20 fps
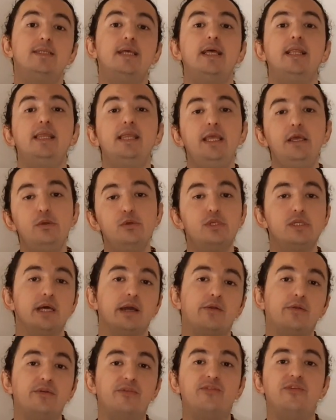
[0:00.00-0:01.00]
the new
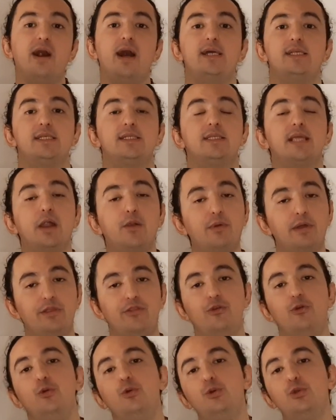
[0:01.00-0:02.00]
sacrifices that we
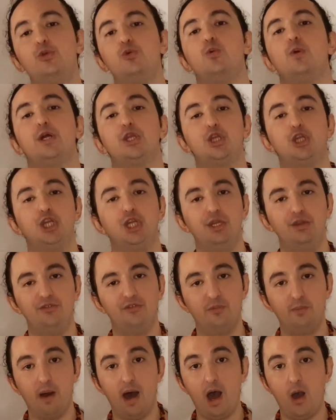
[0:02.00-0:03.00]
do to
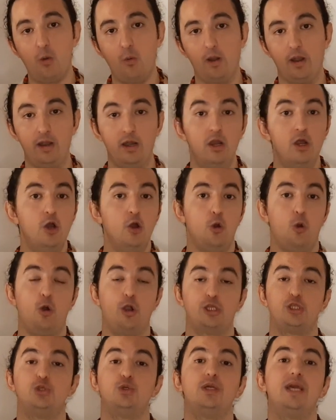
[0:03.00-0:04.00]
achieve power or
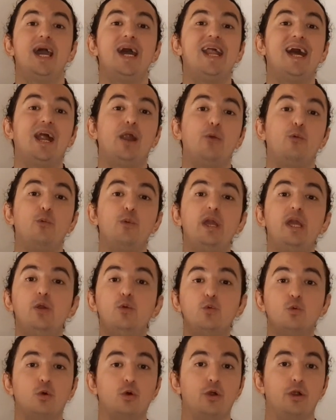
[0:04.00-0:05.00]
to get a
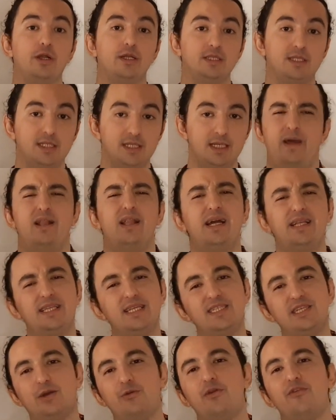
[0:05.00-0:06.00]
reward. Like the
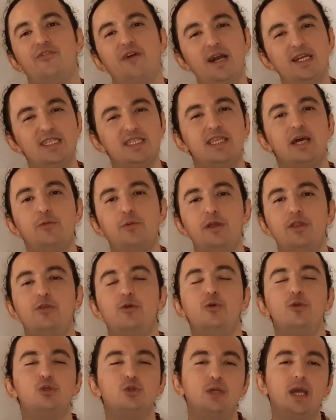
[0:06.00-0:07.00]
sacrifices that we
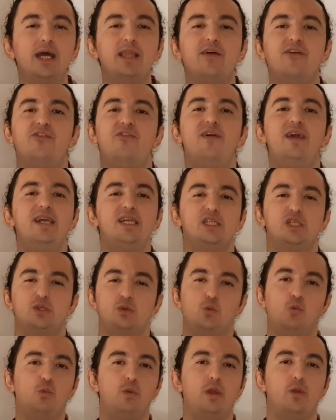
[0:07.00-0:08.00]
do to get the things
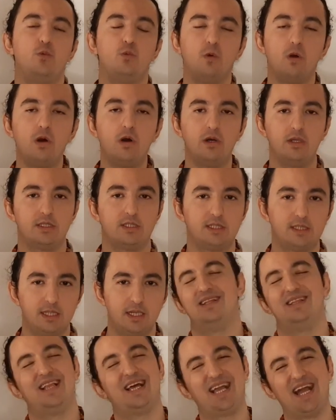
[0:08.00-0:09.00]
we want,
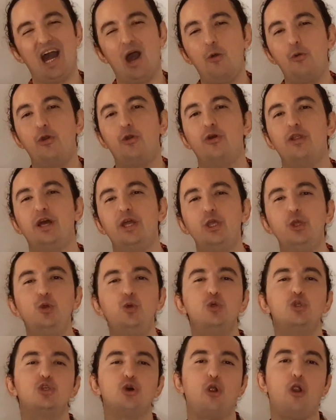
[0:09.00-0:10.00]
like how we're gonna
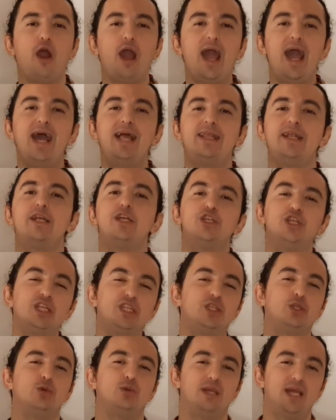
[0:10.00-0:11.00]
use our energy
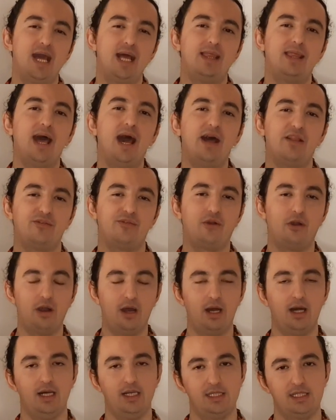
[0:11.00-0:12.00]
to get that for
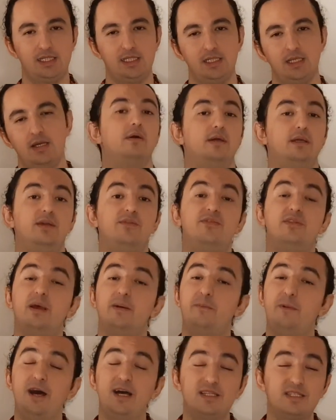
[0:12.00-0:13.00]
us. If in the
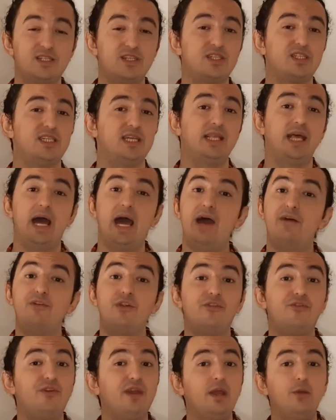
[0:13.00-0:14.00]
past Trecena
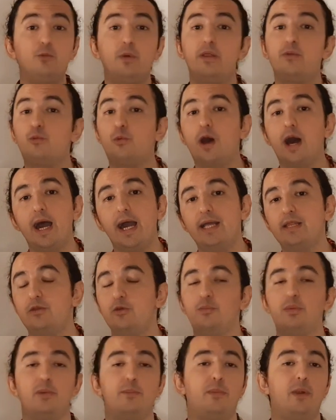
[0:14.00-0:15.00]
everything went right,
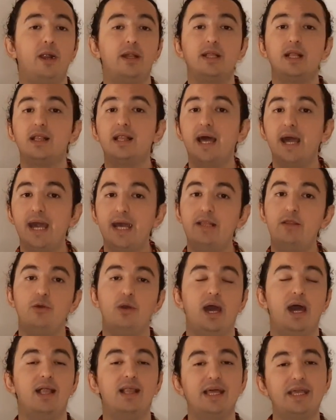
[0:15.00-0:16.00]
you prepared the land, you
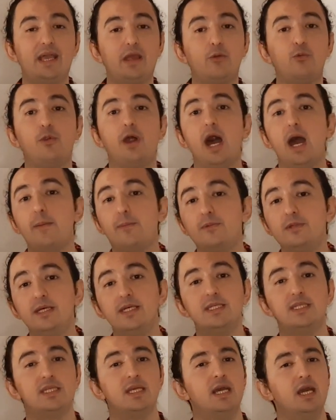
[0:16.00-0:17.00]
had like a
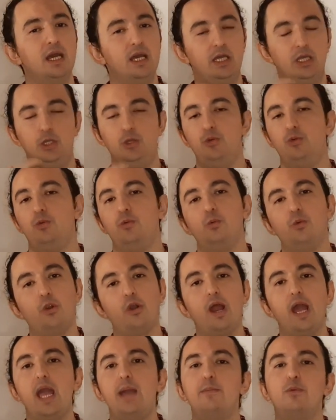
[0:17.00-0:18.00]
ripeness, you
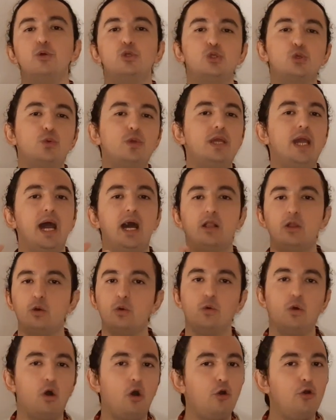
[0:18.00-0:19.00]
were able to
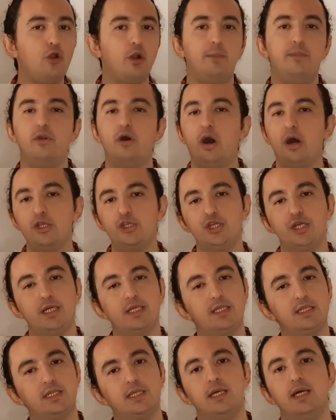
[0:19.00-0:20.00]
yellow all your
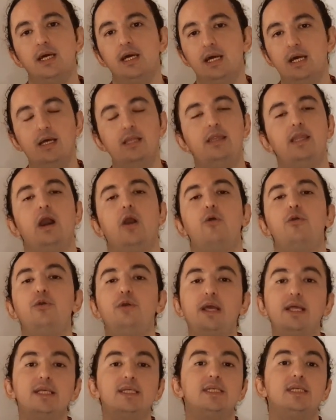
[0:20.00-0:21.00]
projects, now you
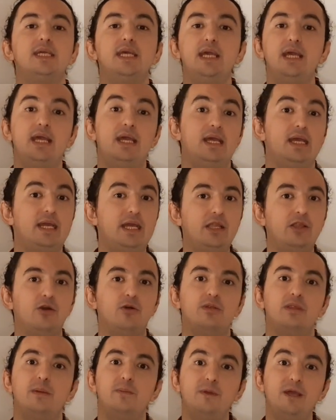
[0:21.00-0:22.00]
can see,
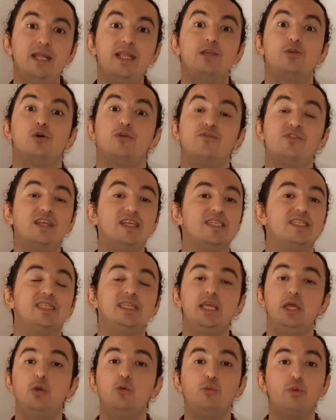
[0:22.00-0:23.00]
the beginnings of this
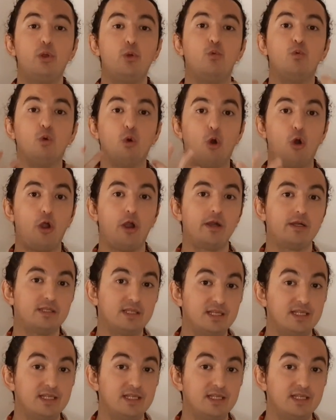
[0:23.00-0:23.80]
new reward